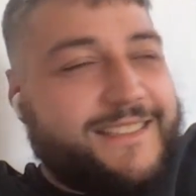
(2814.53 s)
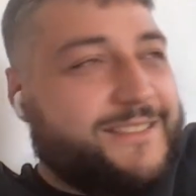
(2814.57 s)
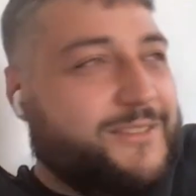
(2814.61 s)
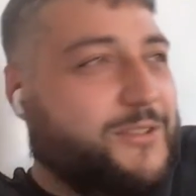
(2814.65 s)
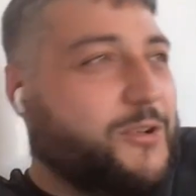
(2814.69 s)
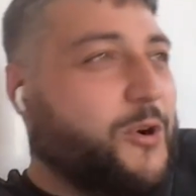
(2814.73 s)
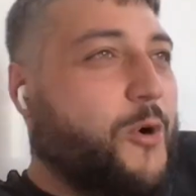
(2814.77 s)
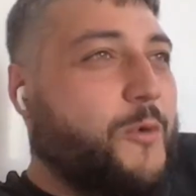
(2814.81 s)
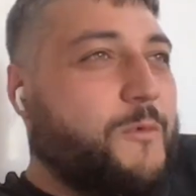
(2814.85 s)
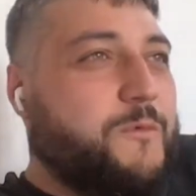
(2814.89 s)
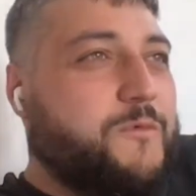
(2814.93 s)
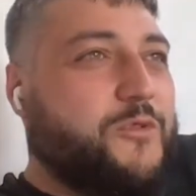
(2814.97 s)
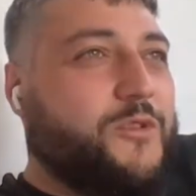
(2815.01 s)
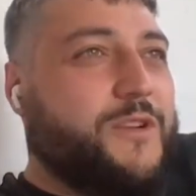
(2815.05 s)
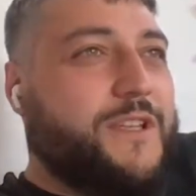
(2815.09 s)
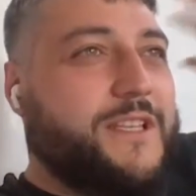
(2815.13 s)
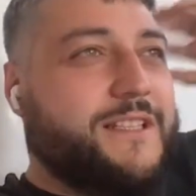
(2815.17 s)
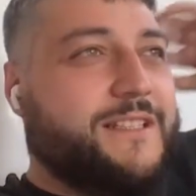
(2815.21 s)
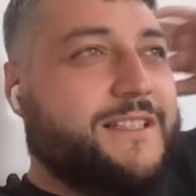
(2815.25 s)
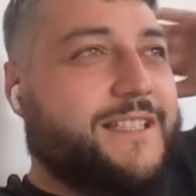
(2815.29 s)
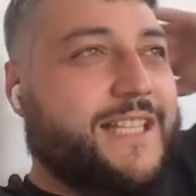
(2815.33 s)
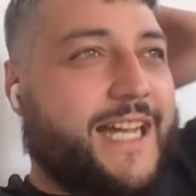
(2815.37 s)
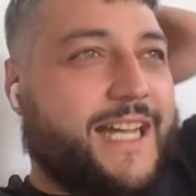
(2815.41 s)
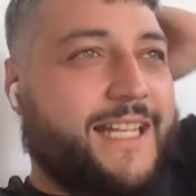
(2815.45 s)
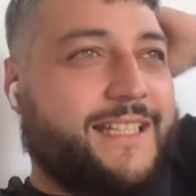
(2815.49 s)

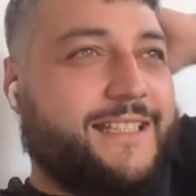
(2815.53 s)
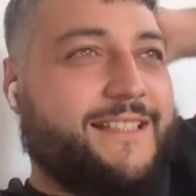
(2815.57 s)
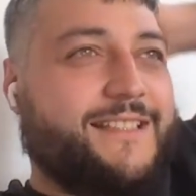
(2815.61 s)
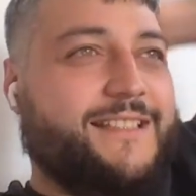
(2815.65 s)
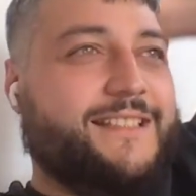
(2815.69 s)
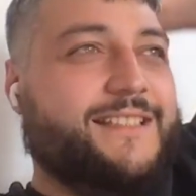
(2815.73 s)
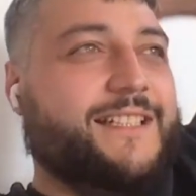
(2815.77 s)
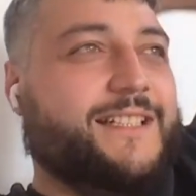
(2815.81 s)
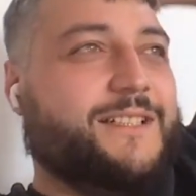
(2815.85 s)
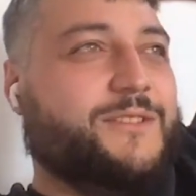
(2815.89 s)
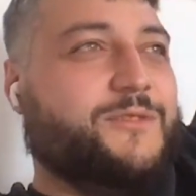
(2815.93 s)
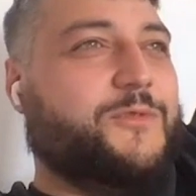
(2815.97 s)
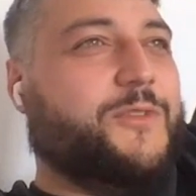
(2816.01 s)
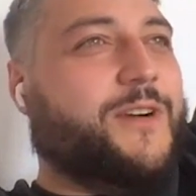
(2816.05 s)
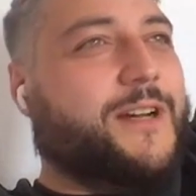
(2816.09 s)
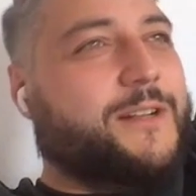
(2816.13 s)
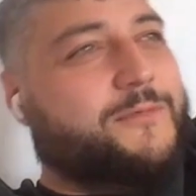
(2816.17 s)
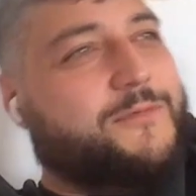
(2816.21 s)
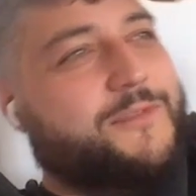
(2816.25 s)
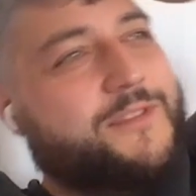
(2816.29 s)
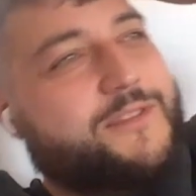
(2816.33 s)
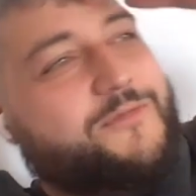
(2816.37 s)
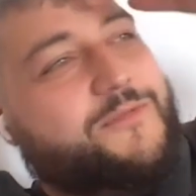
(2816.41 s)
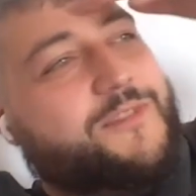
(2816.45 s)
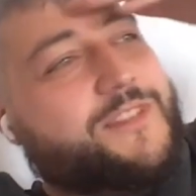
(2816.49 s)
hopefully that third
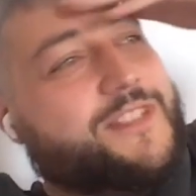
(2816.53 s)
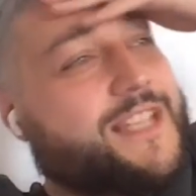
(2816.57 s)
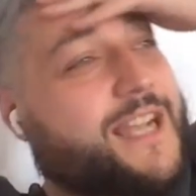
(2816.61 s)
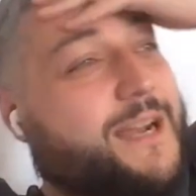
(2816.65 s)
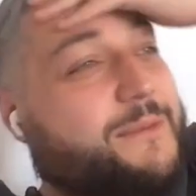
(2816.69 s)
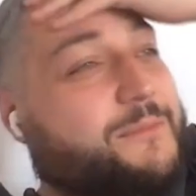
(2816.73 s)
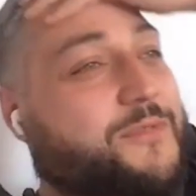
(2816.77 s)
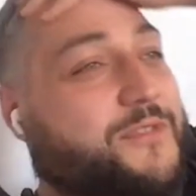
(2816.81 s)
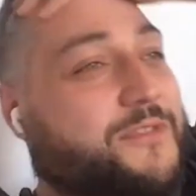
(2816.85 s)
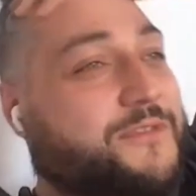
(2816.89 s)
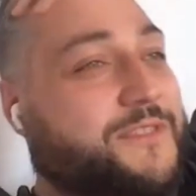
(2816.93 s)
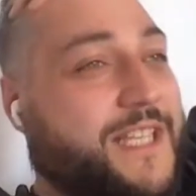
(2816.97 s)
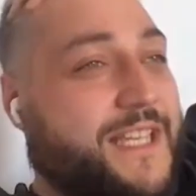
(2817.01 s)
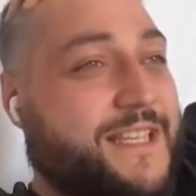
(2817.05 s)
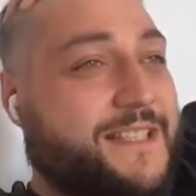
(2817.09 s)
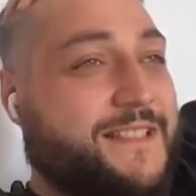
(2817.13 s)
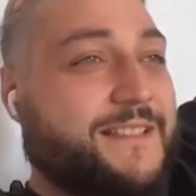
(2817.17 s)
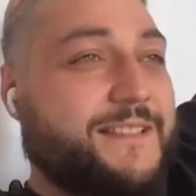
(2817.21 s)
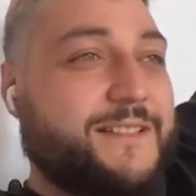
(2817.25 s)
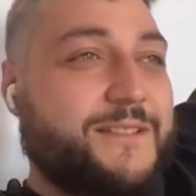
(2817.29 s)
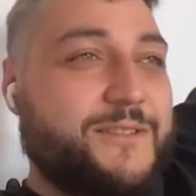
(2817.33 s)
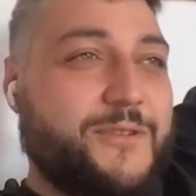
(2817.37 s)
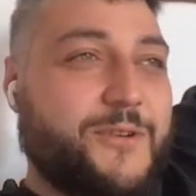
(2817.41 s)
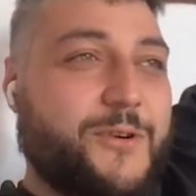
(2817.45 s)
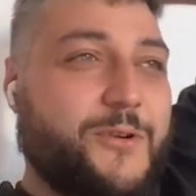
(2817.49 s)
one, which was a couple of days
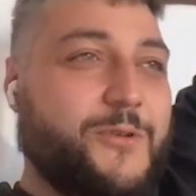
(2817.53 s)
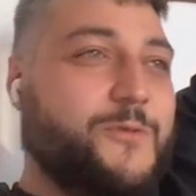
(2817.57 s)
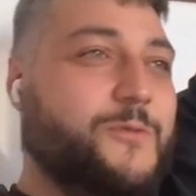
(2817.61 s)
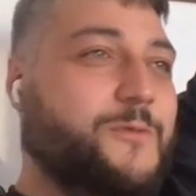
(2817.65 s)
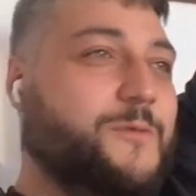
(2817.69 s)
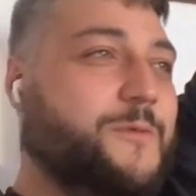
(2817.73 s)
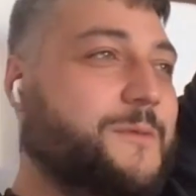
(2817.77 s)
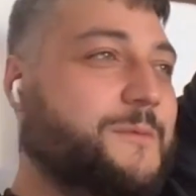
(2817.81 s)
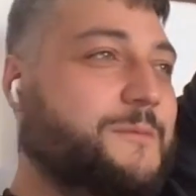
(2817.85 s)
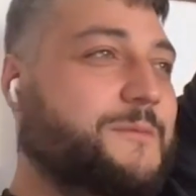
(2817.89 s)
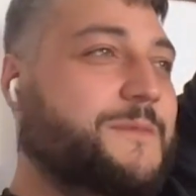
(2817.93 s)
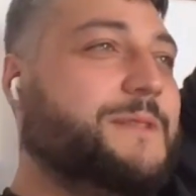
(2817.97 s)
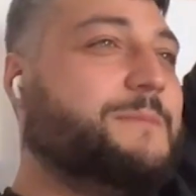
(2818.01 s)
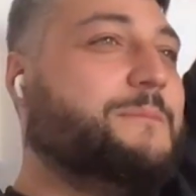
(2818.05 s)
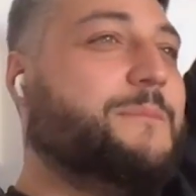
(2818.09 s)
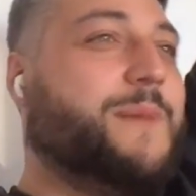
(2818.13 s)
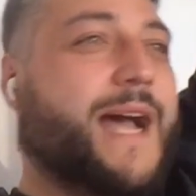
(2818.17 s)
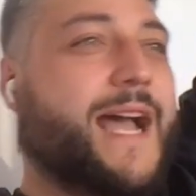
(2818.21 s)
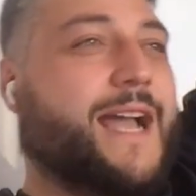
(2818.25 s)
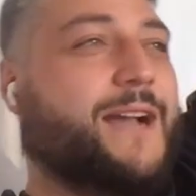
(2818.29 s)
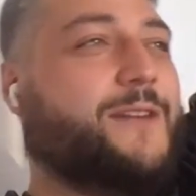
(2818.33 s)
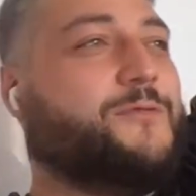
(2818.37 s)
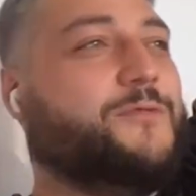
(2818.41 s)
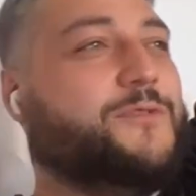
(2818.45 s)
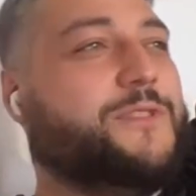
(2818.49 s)
ago, the
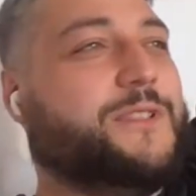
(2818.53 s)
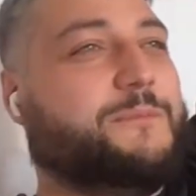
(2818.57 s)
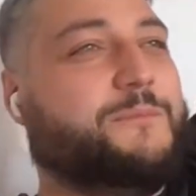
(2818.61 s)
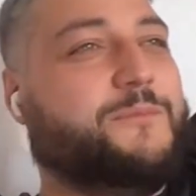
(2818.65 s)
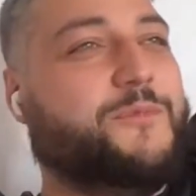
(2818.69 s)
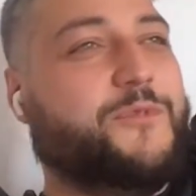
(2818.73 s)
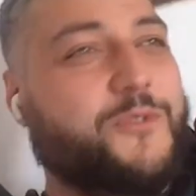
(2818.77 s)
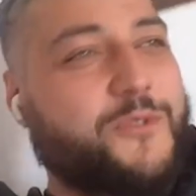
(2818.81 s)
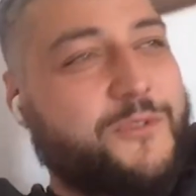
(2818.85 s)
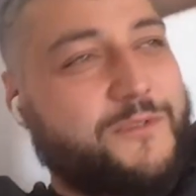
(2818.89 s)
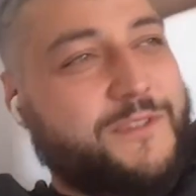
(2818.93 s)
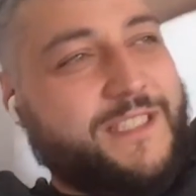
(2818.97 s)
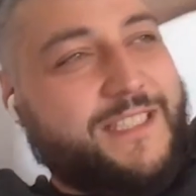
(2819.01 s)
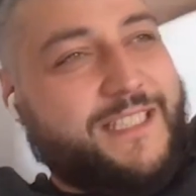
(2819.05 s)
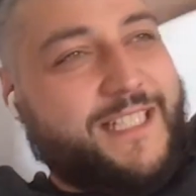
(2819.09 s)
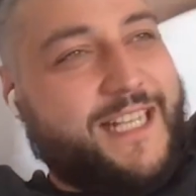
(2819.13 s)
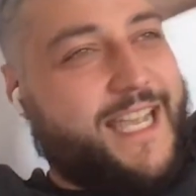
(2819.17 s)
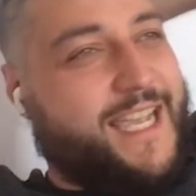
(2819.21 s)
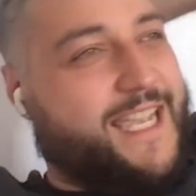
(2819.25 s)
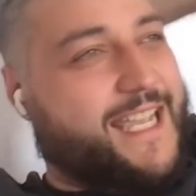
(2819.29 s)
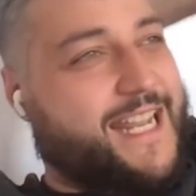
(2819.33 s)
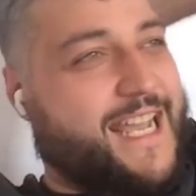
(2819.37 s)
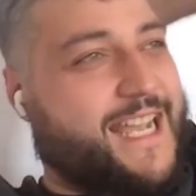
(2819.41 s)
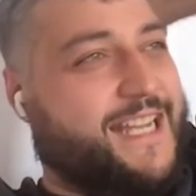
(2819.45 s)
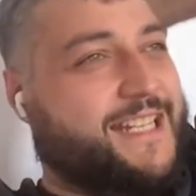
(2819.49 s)
bank would approve it and
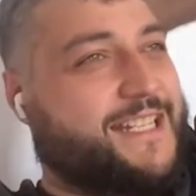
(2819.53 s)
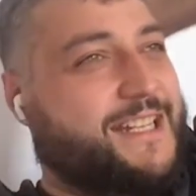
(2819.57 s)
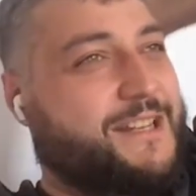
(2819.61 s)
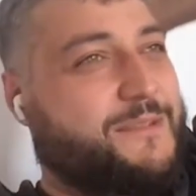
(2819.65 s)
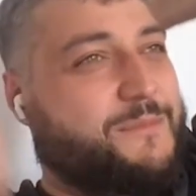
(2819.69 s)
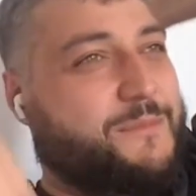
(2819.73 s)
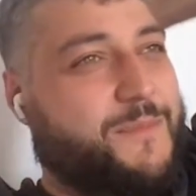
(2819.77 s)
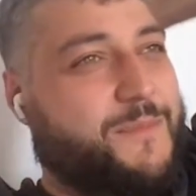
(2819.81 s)
I can actually